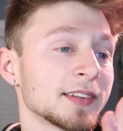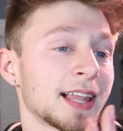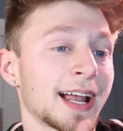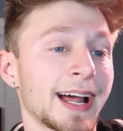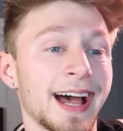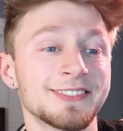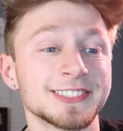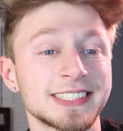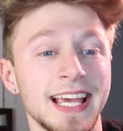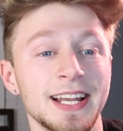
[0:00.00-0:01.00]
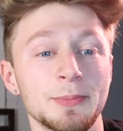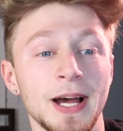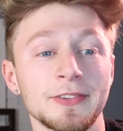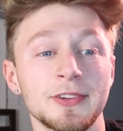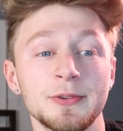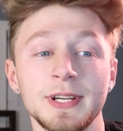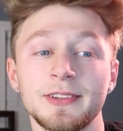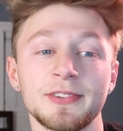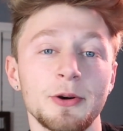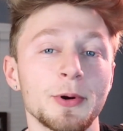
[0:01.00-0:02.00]
of that, I haven't skated in about 2
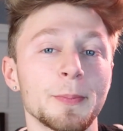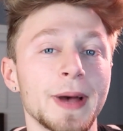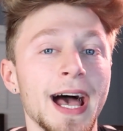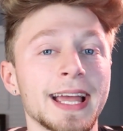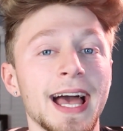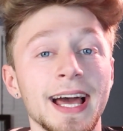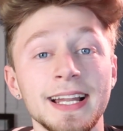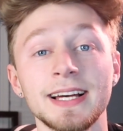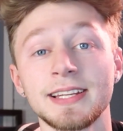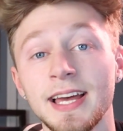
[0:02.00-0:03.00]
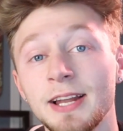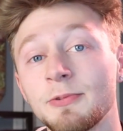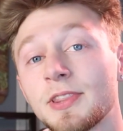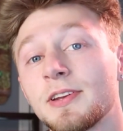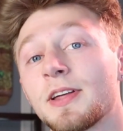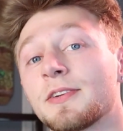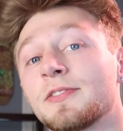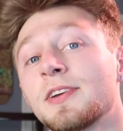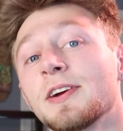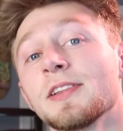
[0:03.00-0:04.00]
weeks, so we're back at it again with another
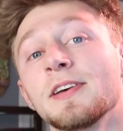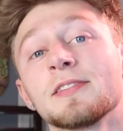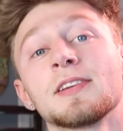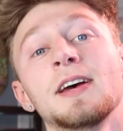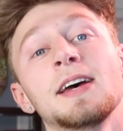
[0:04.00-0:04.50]
tier list.